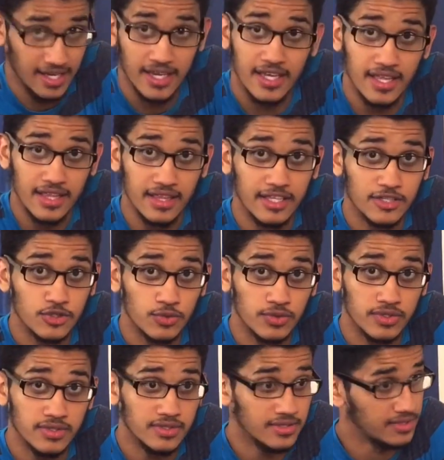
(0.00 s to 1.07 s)
this
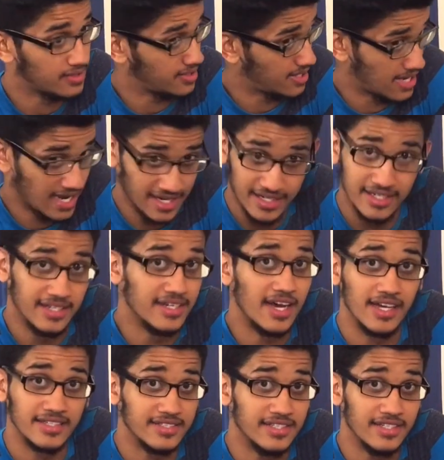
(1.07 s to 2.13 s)
one I did
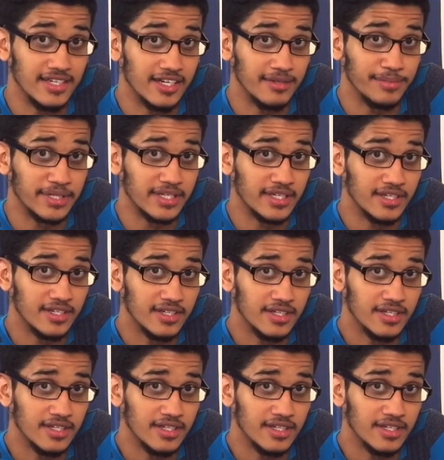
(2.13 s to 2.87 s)
not see coming.